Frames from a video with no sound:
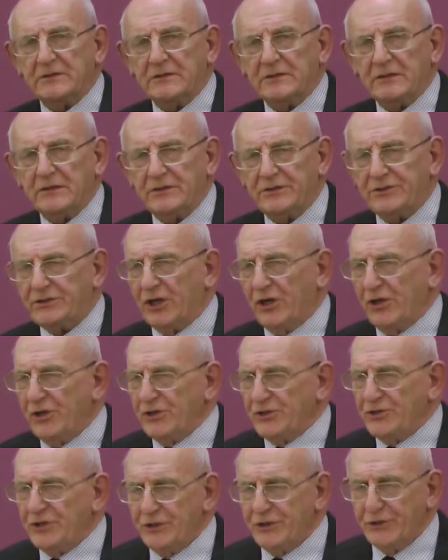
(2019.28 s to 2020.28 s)

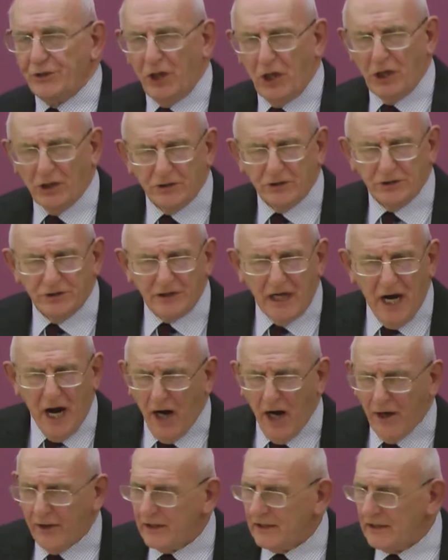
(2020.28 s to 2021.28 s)
Sons and daughters
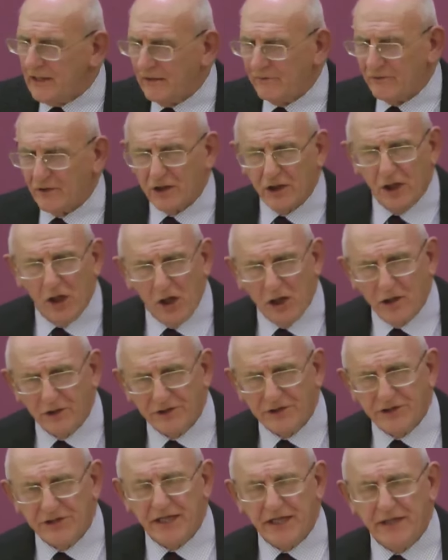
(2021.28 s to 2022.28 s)
hardly ever called to
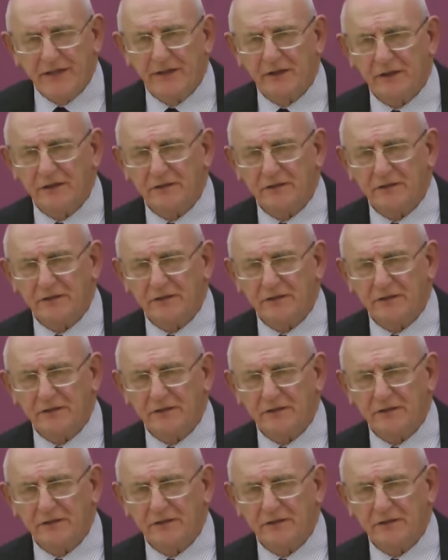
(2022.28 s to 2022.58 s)
see her.